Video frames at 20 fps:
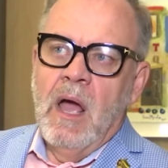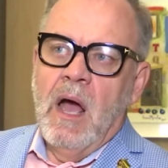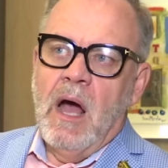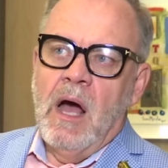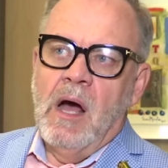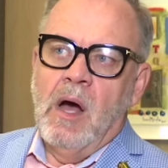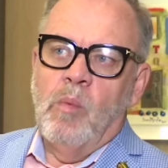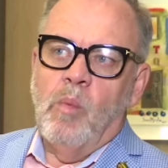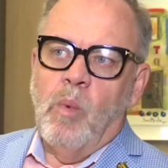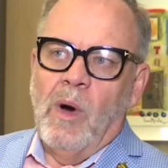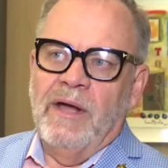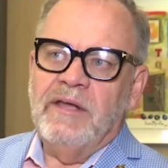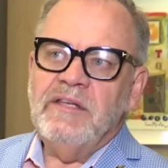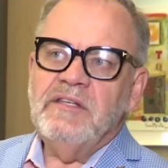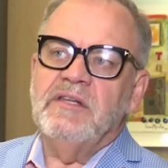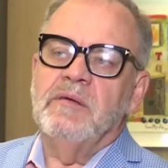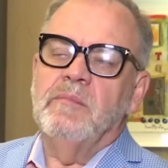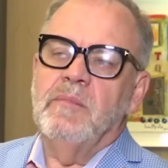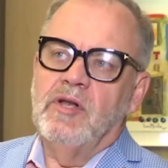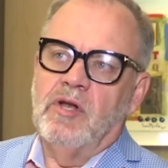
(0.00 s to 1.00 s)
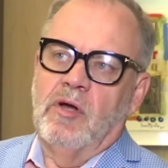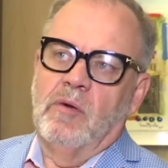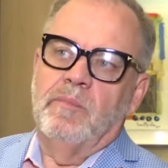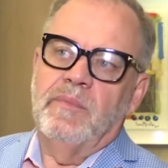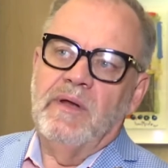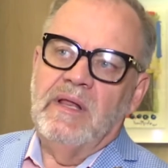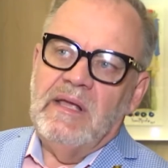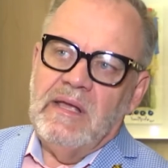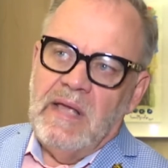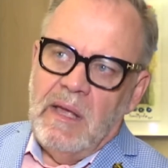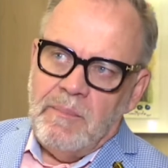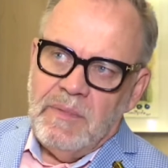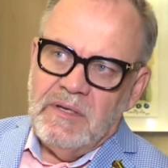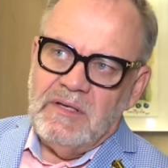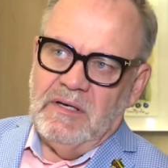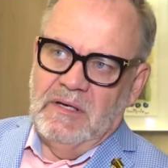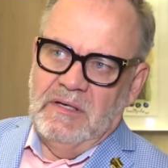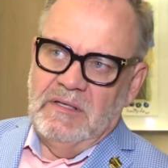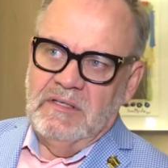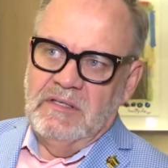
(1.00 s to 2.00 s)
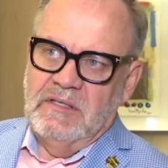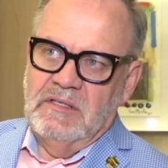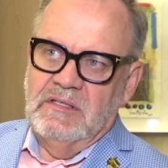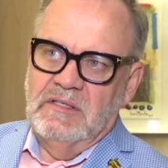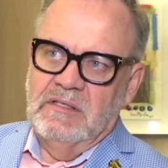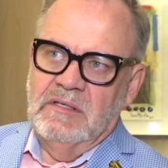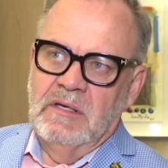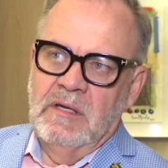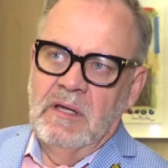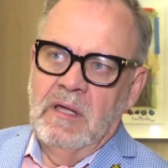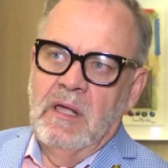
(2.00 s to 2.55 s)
are white monopoly capitalists.